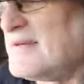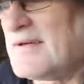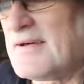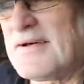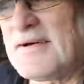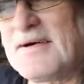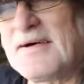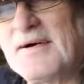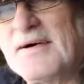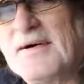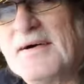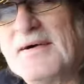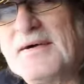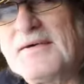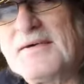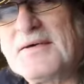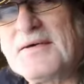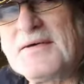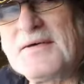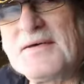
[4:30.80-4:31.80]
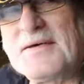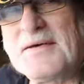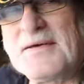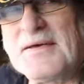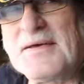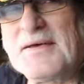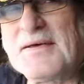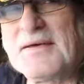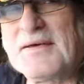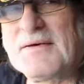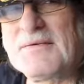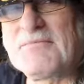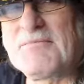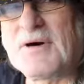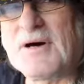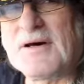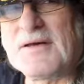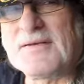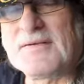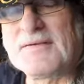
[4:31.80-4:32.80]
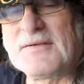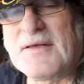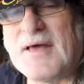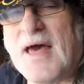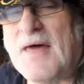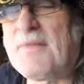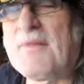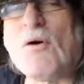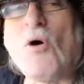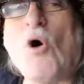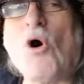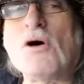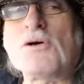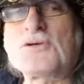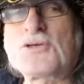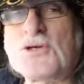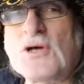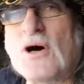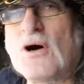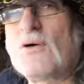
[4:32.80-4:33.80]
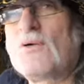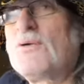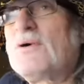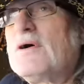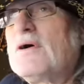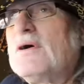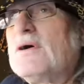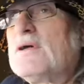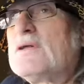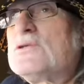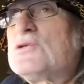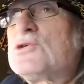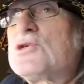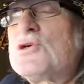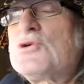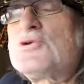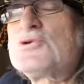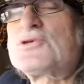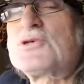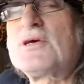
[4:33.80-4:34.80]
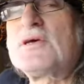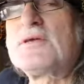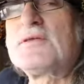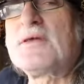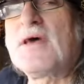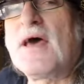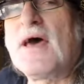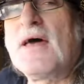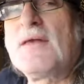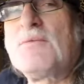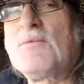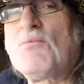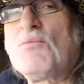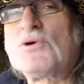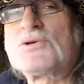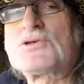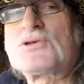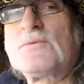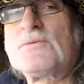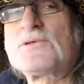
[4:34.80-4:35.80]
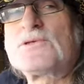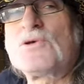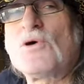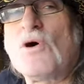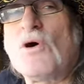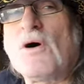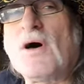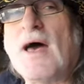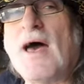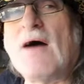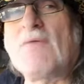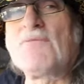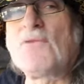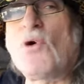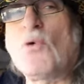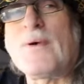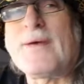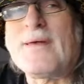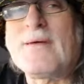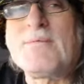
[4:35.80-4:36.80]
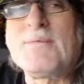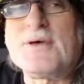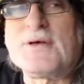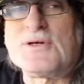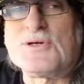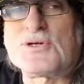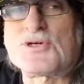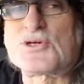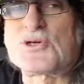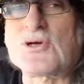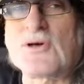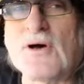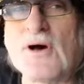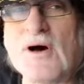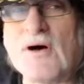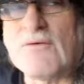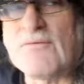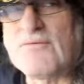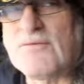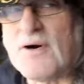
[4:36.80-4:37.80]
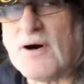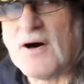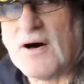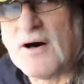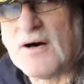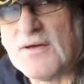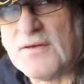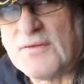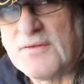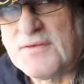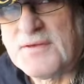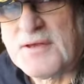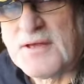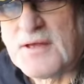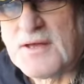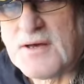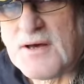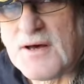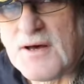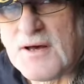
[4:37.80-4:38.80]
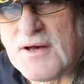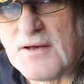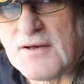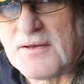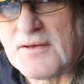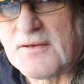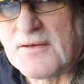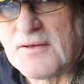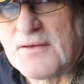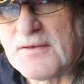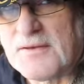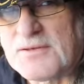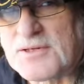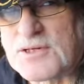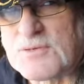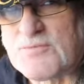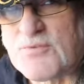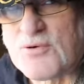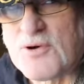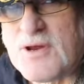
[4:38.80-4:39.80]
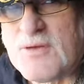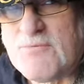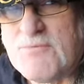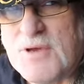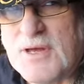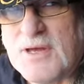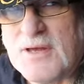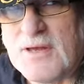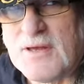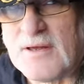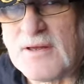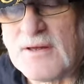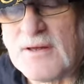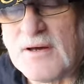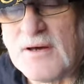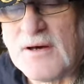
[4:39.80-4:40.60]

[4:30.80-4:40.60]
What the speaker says: But and also, Jews and Muslims don't have no image of the Supreme Being.